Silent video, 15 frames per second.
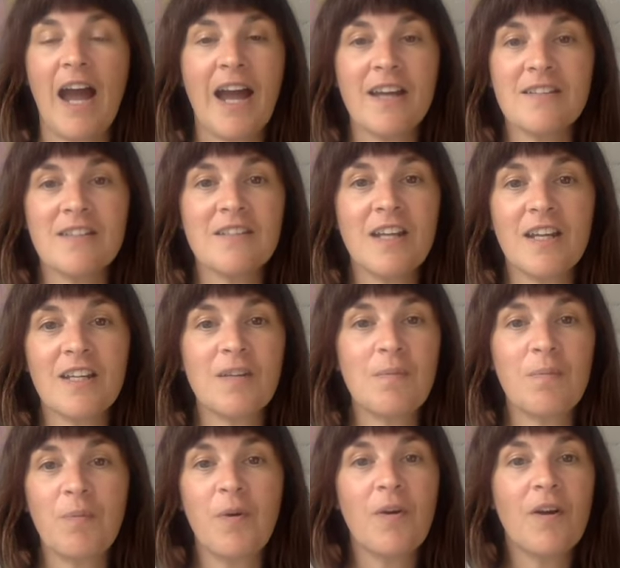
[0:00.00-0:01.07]
accidentally
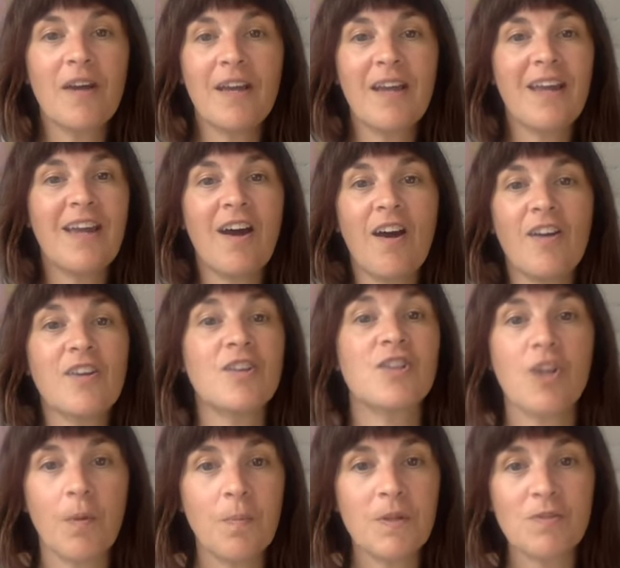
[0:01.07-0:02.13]
put on a
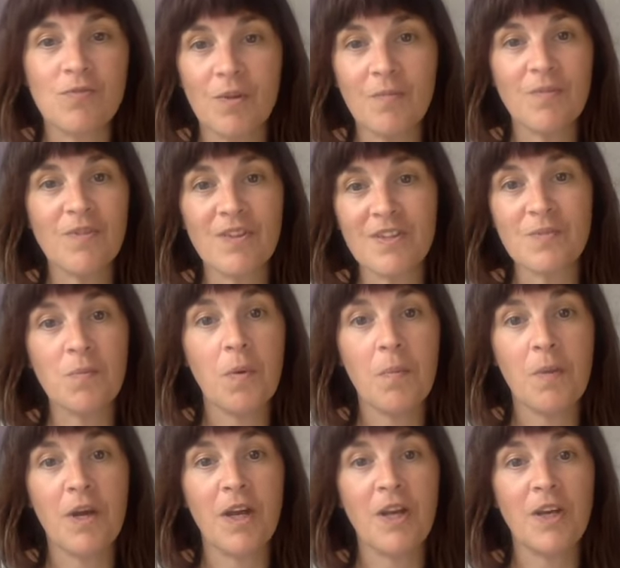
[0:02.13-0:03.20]
shopping trip with this
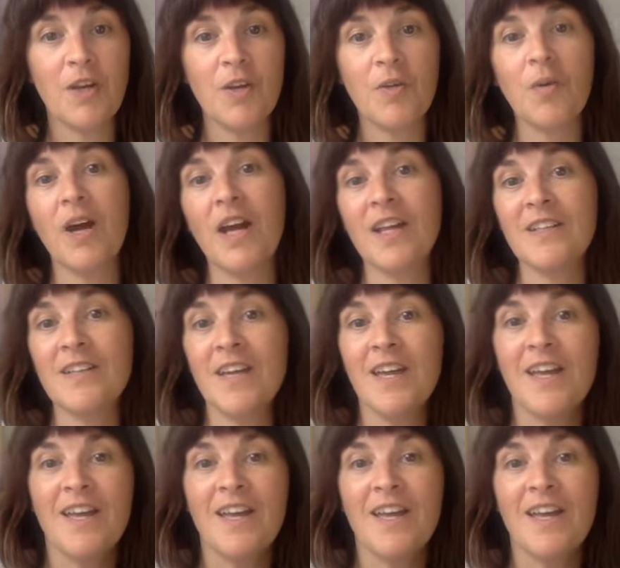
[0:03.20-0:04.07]
woman who had